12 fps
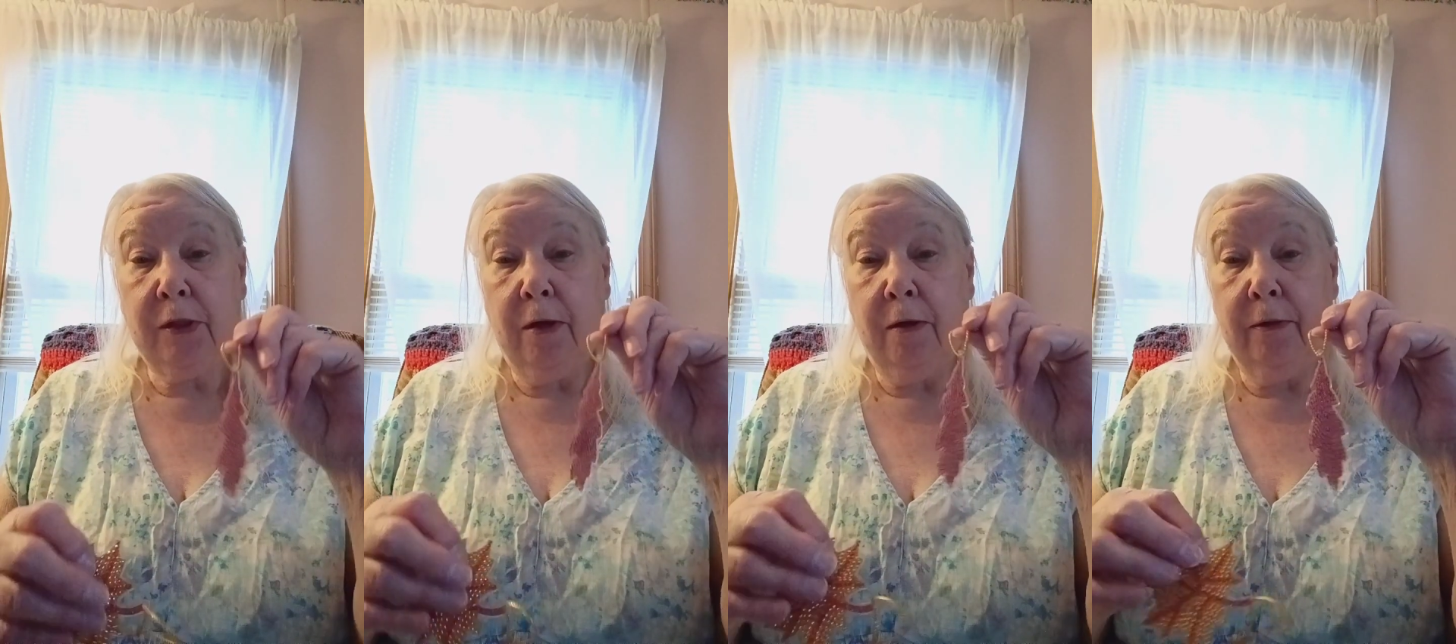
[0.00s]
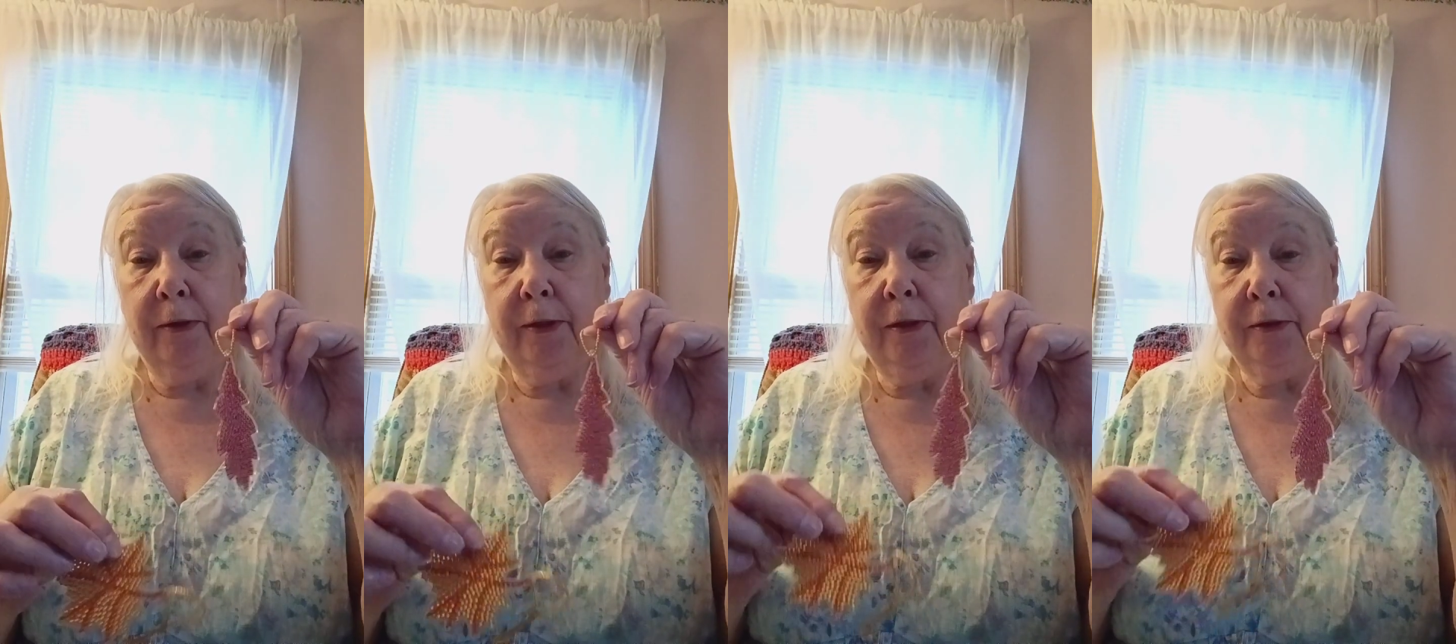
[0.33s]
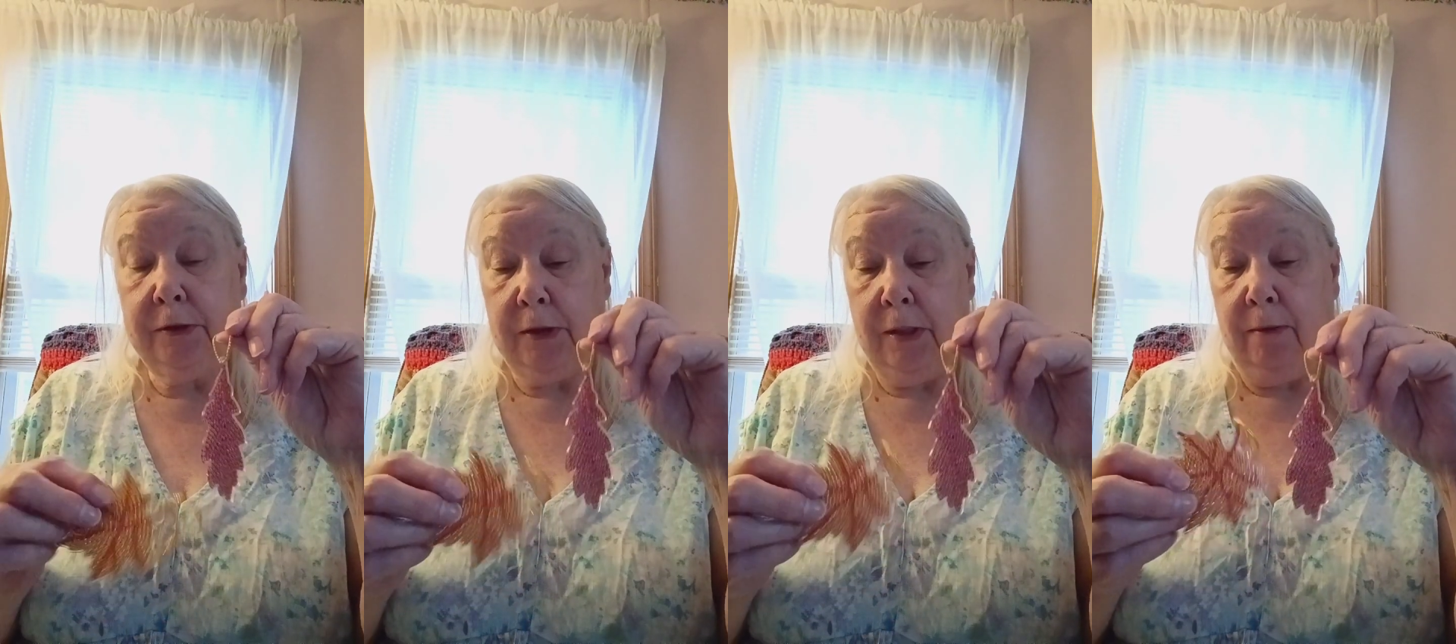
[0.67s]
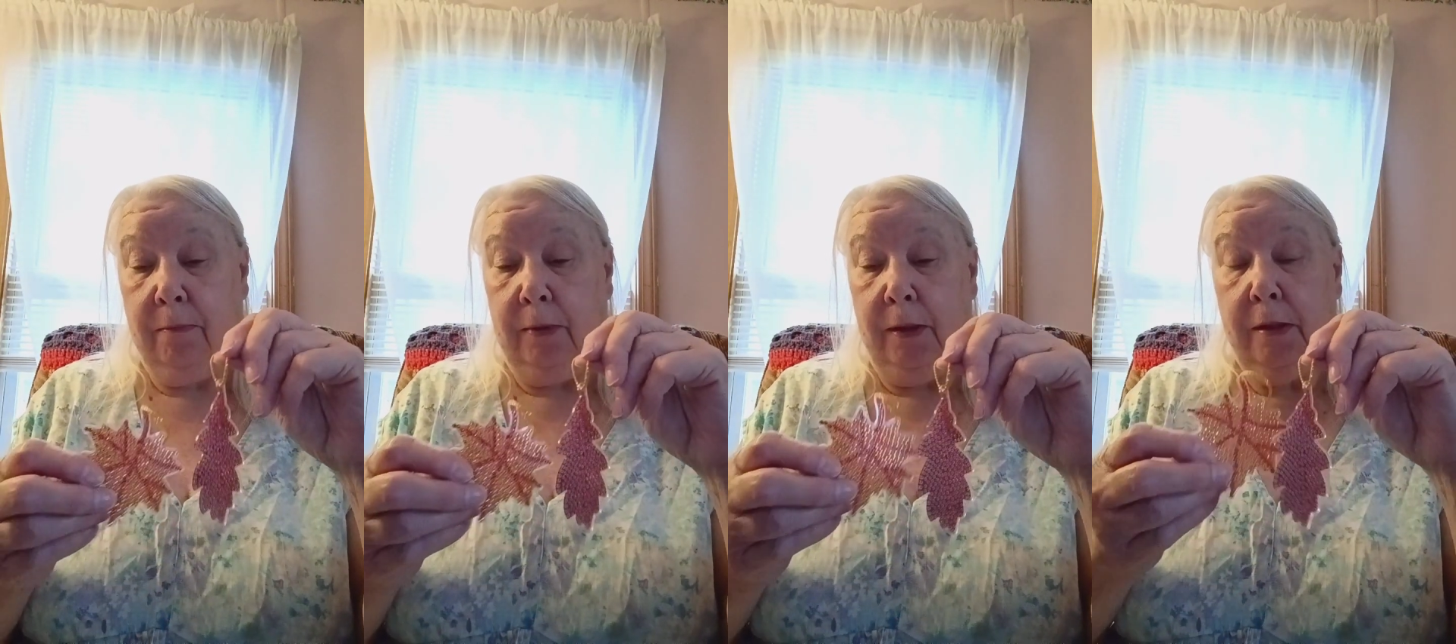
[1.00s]
Carlita sent
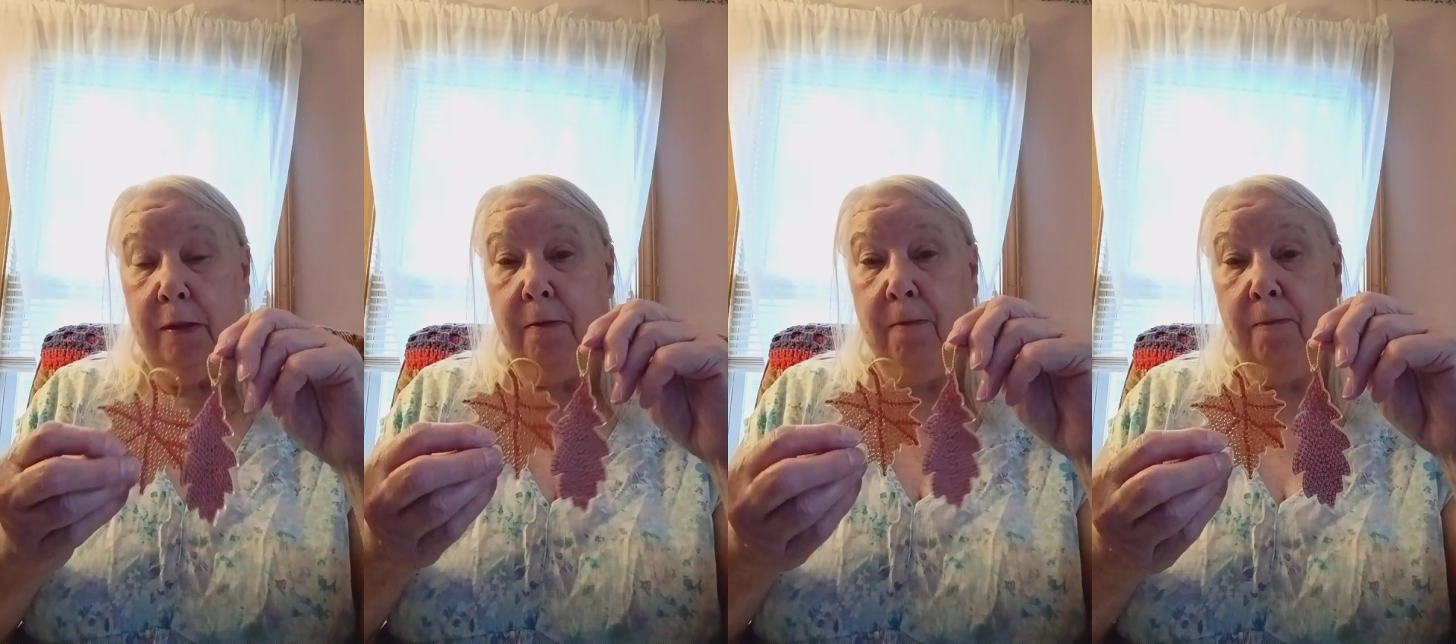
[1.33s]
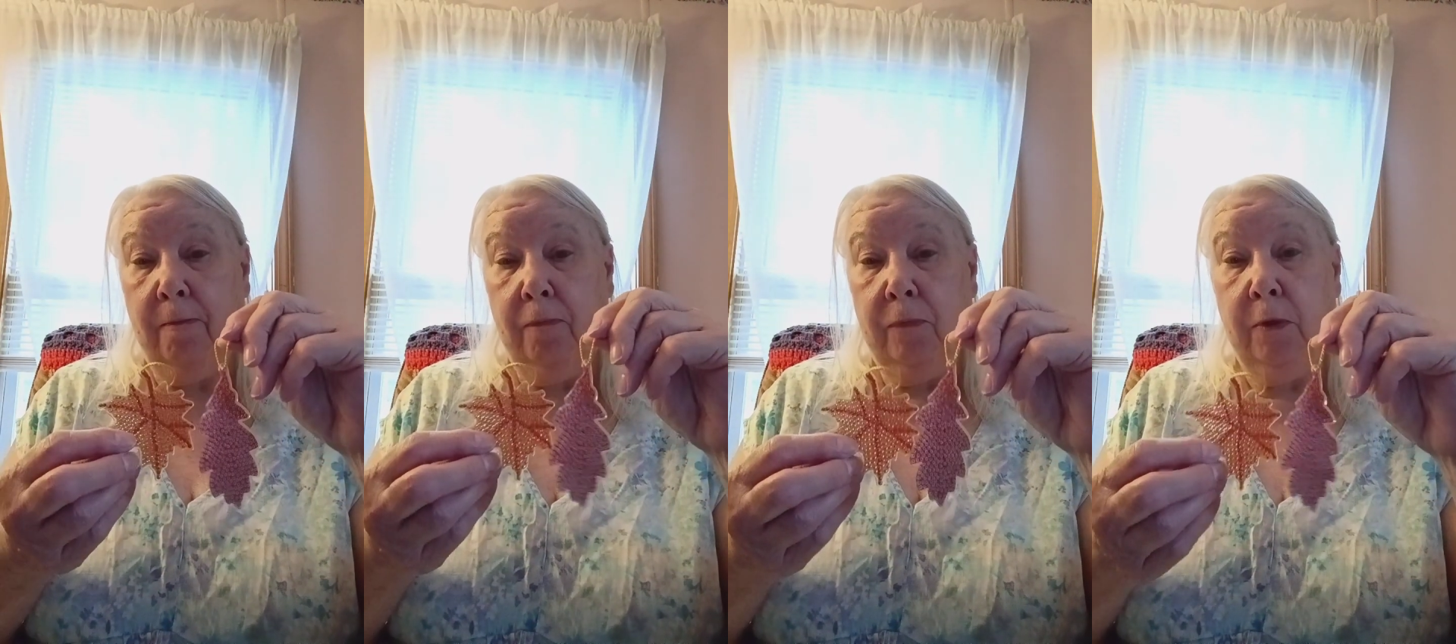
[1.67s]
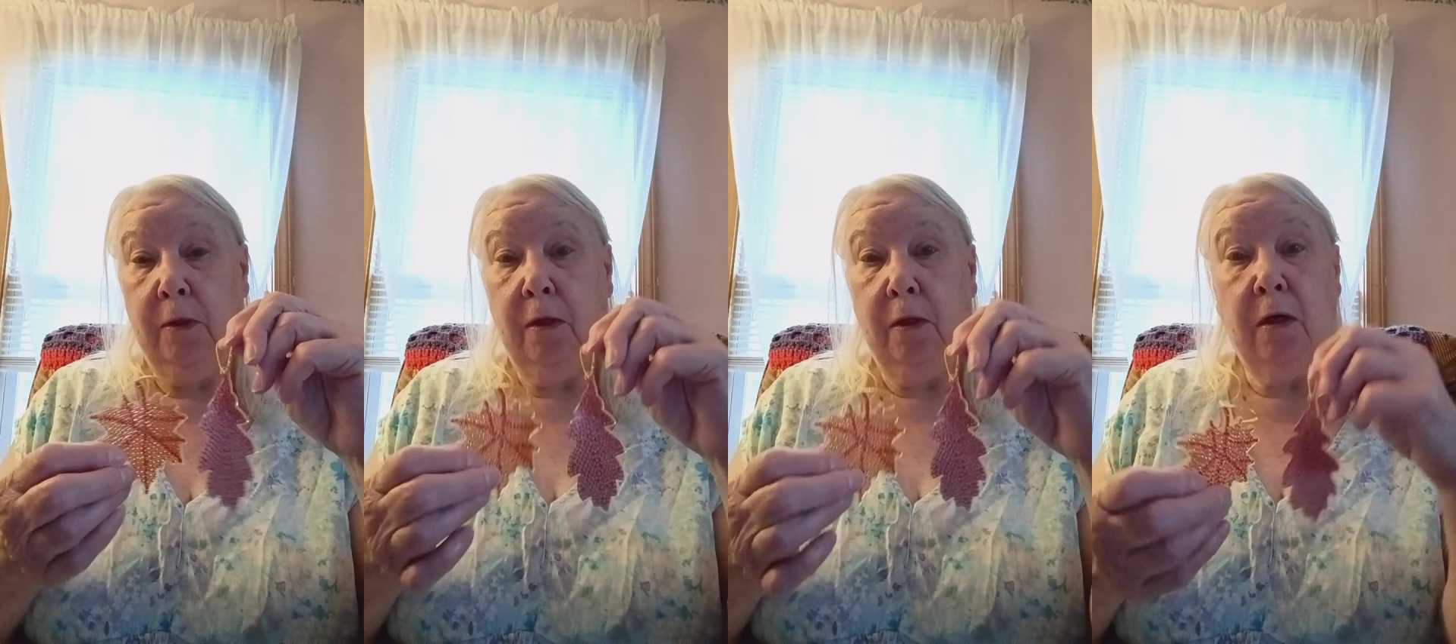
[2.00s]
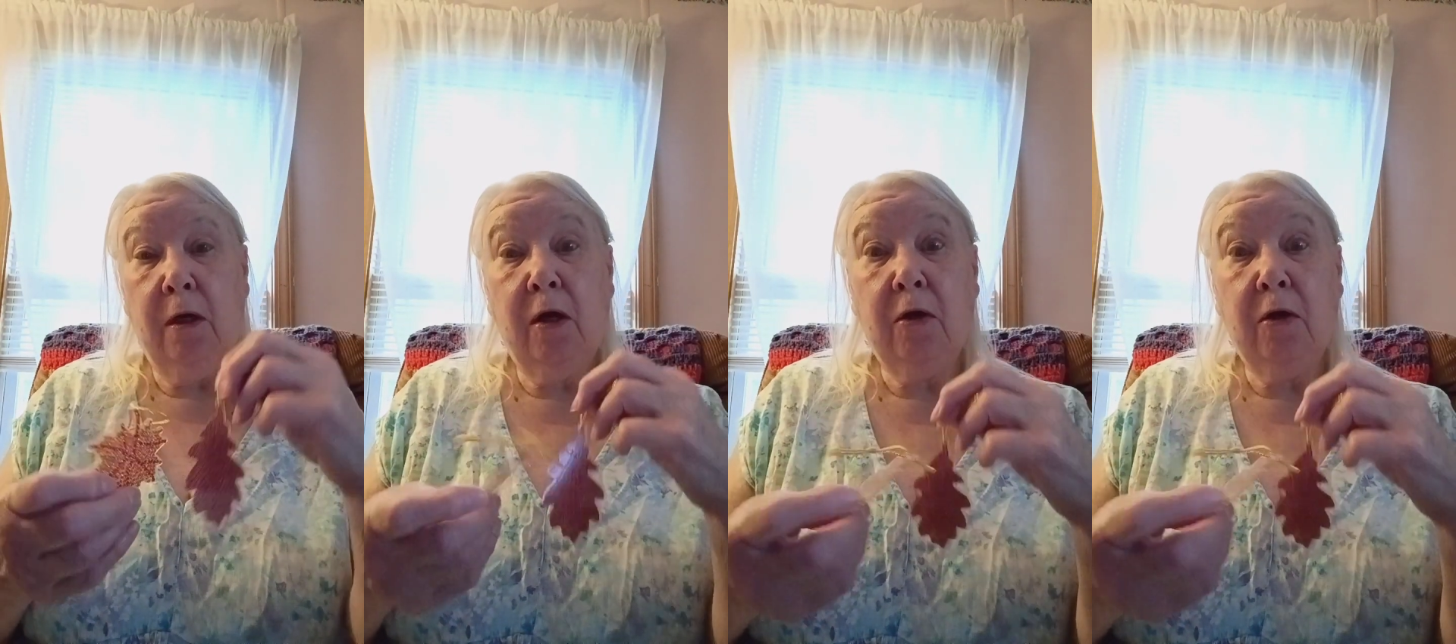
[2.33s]
me are